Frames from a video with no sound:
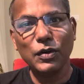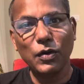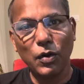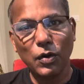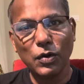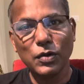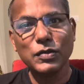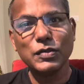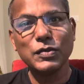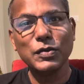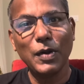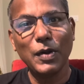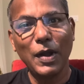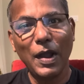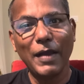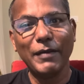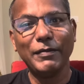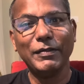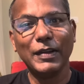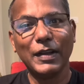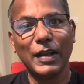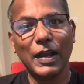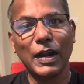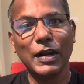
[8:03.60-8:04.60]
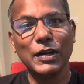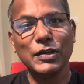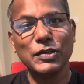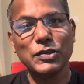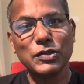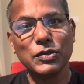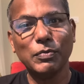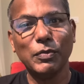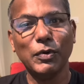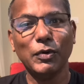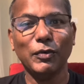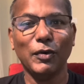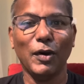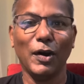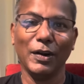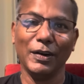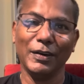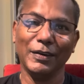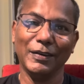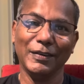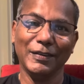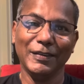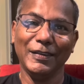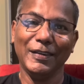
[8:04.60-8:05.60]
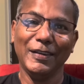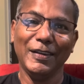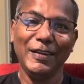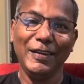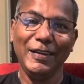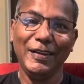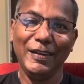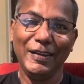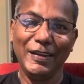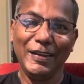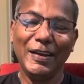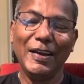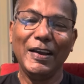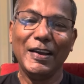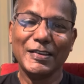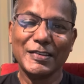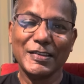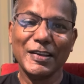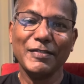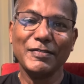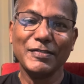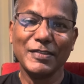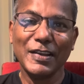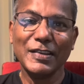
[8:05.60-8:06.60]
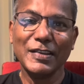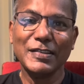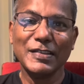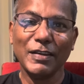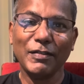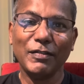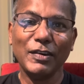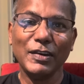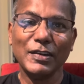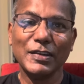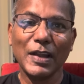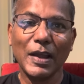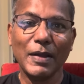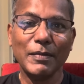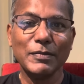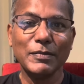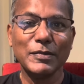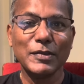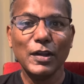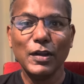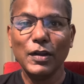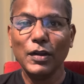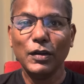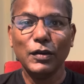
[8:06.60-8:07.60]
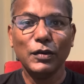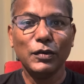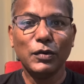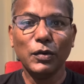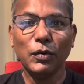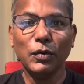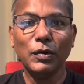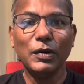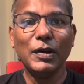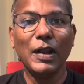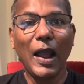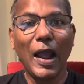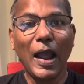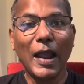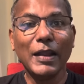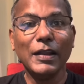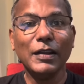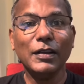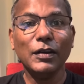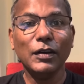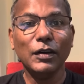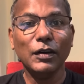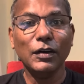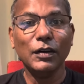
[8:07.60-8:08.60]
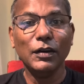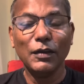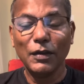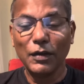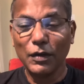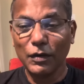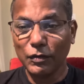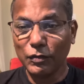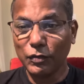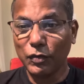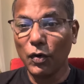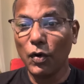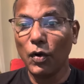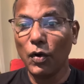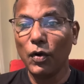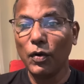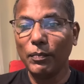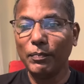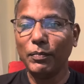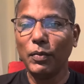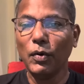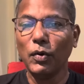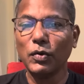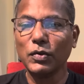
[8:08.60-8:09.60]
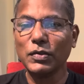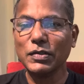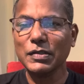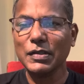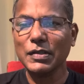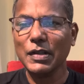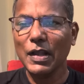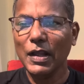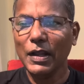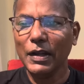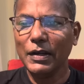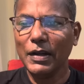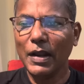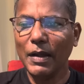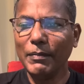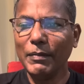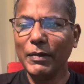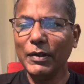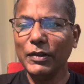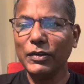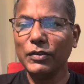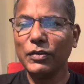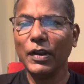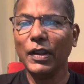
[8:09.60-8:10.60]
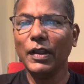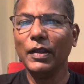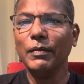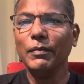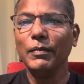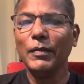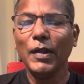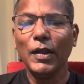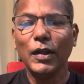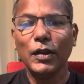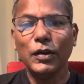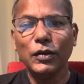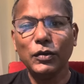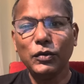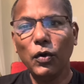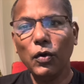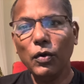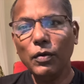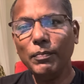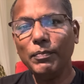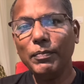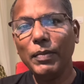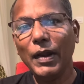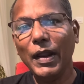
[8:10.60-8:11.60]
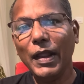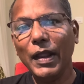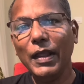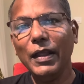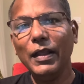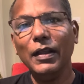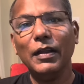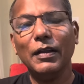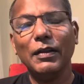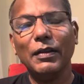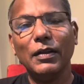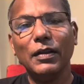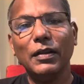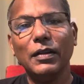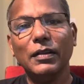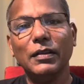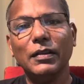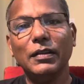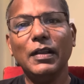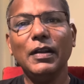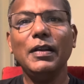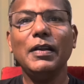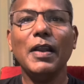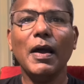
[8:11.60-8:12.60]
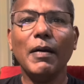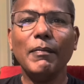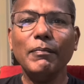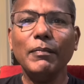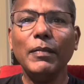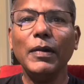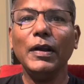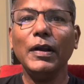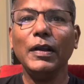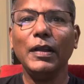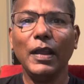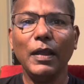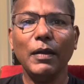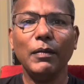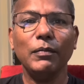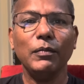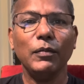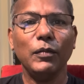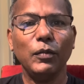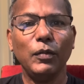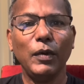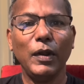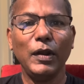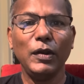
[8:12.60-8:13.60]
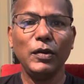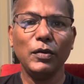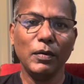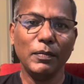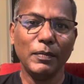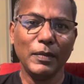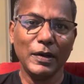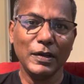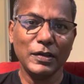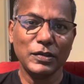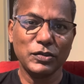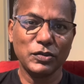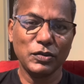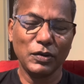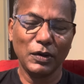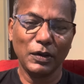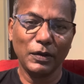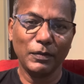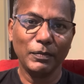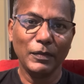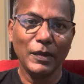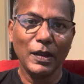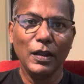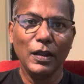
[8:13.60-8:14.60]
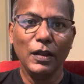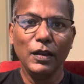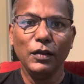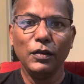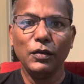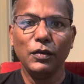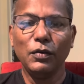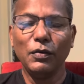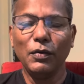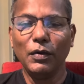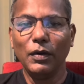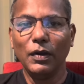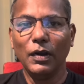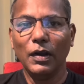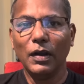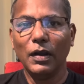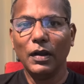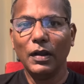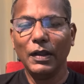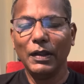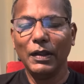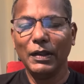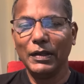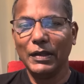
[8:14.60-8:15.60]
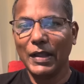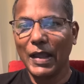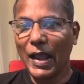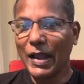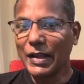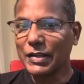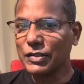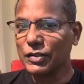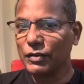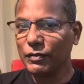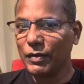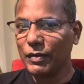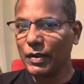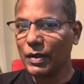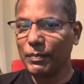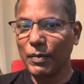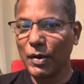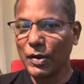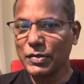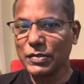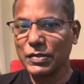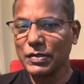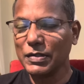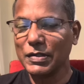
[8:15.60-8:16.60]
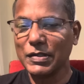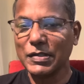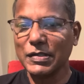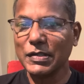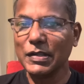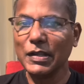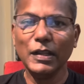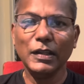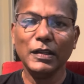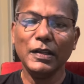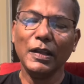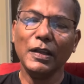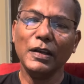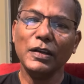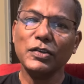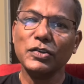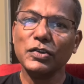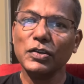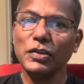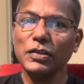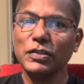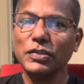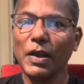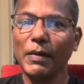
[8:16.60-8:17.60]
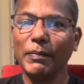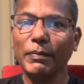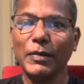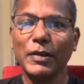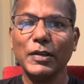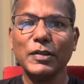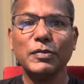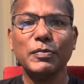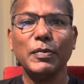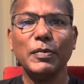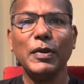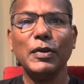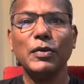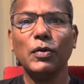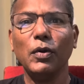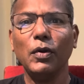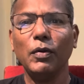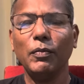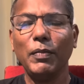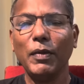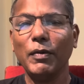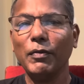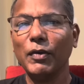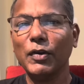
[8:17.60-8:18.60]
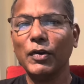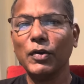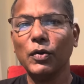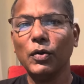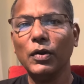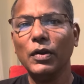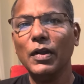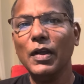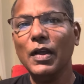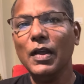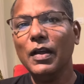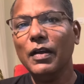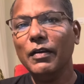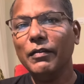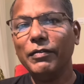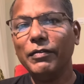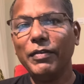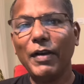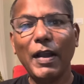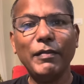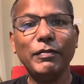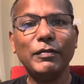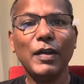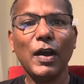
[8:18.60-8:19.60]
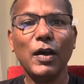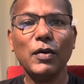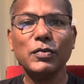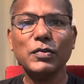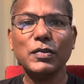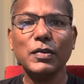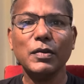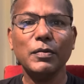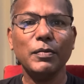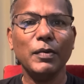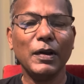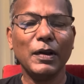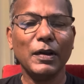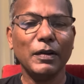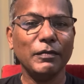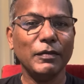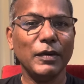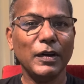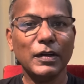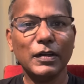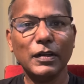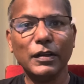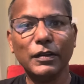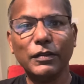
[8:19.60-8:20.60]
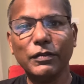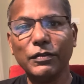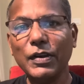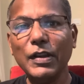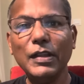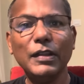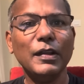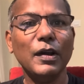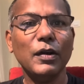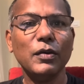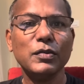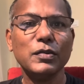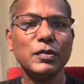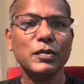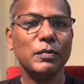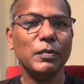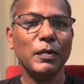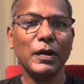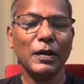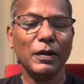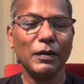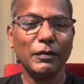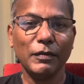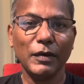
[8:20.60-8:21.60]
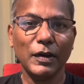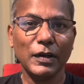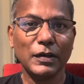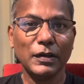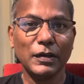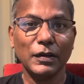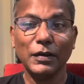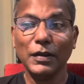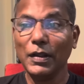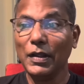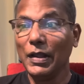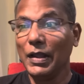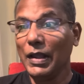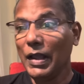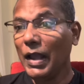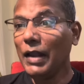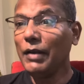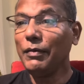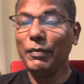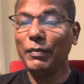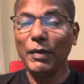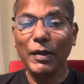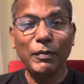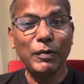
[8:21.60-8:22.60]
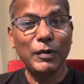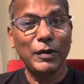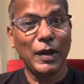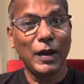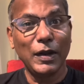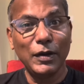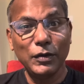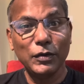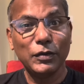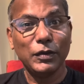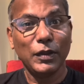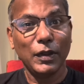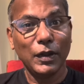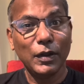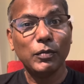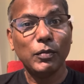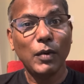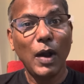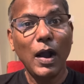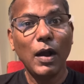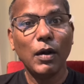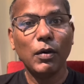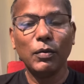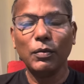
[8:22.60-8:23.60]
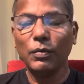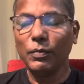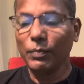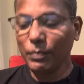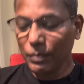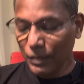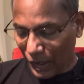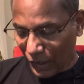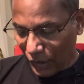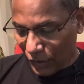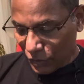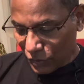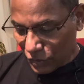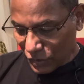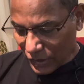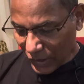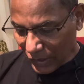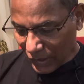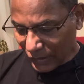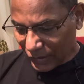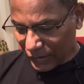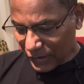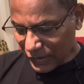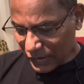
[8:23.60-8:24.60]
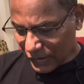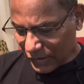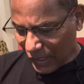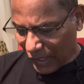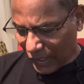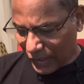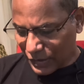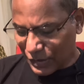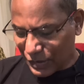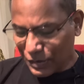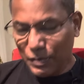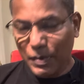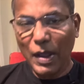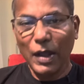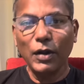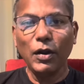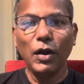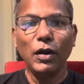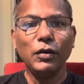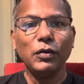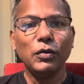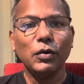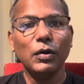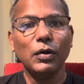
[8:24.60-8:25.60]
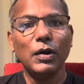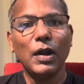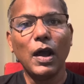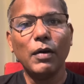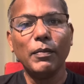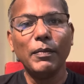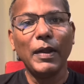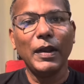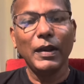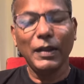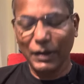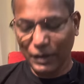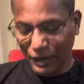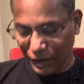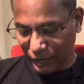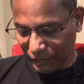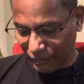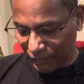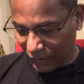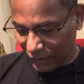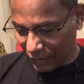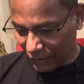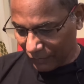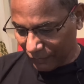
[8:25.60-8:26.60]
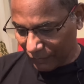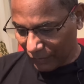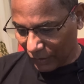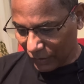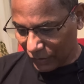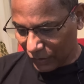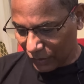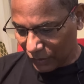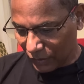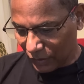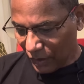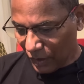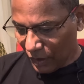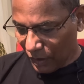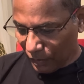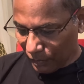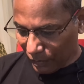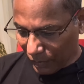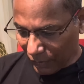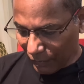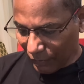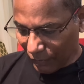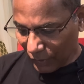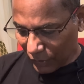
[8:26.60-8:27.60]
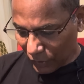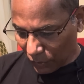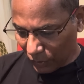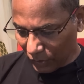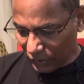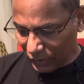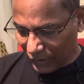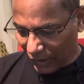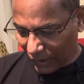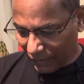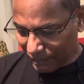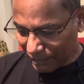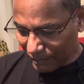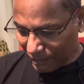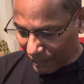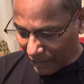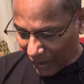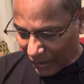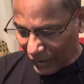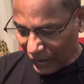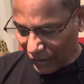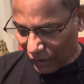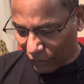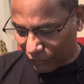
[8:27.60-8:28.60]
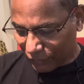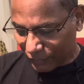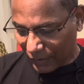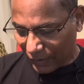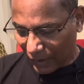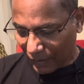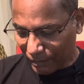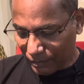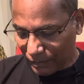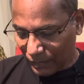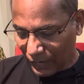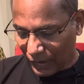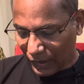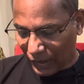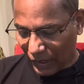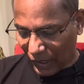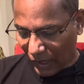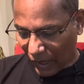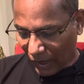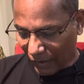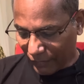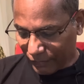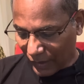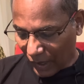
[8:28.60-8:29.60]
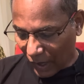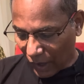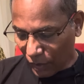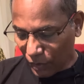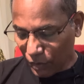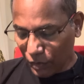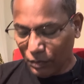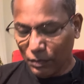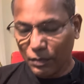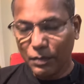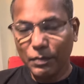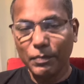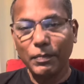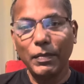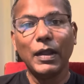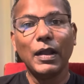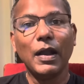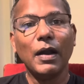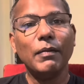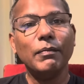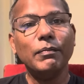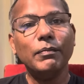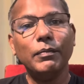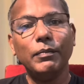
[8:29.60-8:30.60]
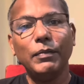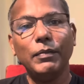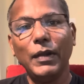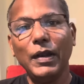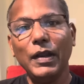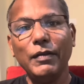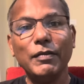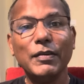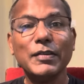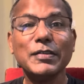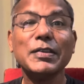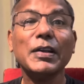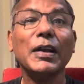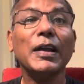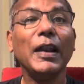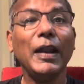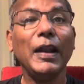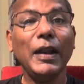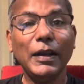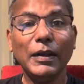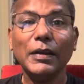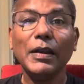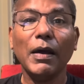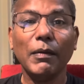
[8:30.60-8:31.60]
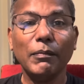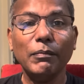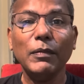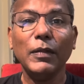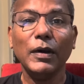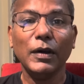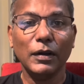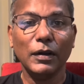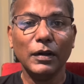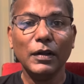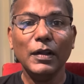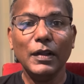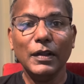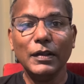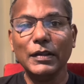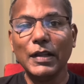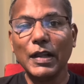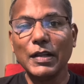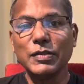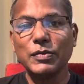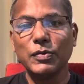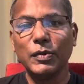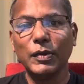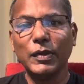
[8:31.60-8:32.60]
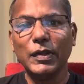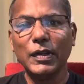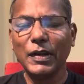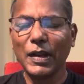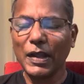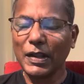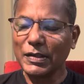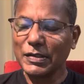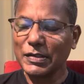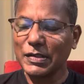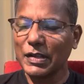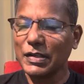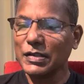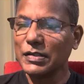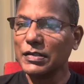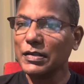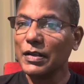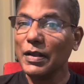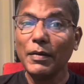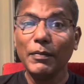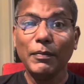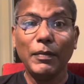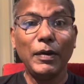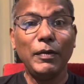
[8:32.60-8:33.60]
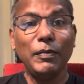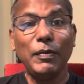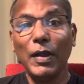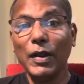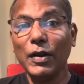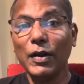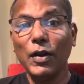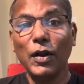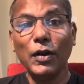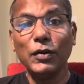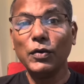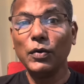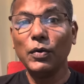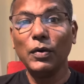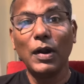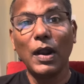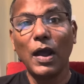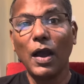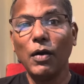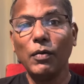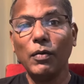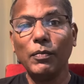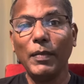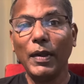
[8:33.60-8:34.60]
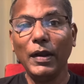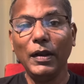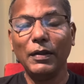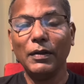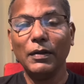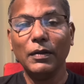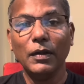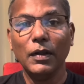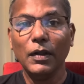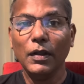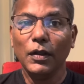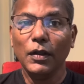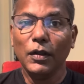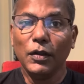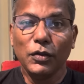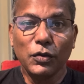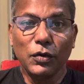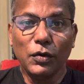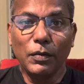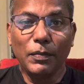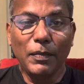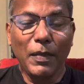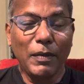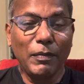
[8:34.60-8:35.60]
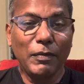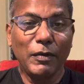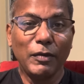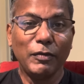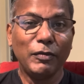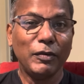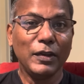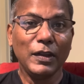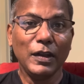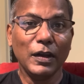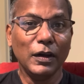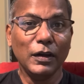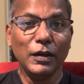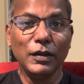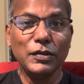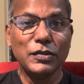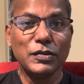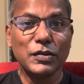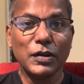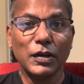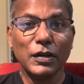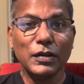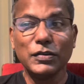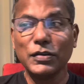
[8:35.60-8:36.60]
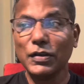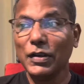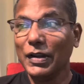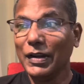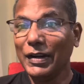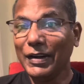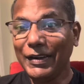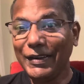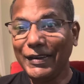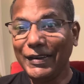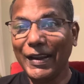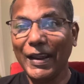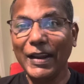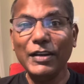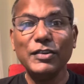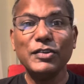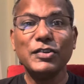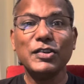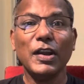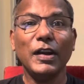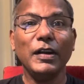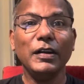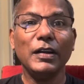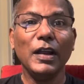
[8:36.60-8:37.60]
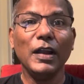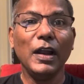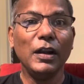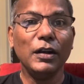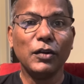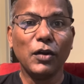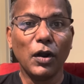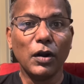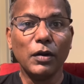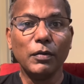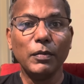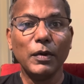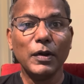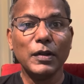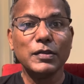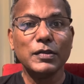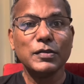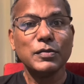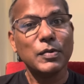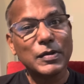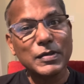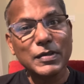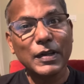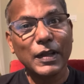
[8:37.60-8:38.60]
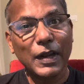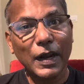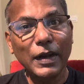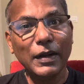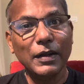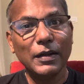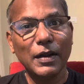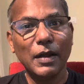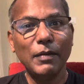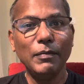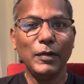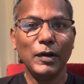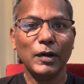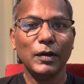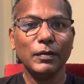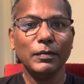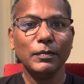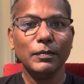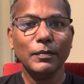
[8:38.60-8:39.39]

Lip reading: also have the courage to move on. Yeah, as I've said several times, don't hanker for posts. Number three, don't play the number game when you're ministering. You know, in the Acts of the Apostles, in the initial chapters, we were told 5,000 were converted, 3,000 were converted. And we would tend to think, wow. You see, in this case, we are not told how many were converted. We were told that many of them have now become believers, a great number. That's what the text says. But we are not told how many. You know, maybe for the early church, 10 Gentile converts was a great number.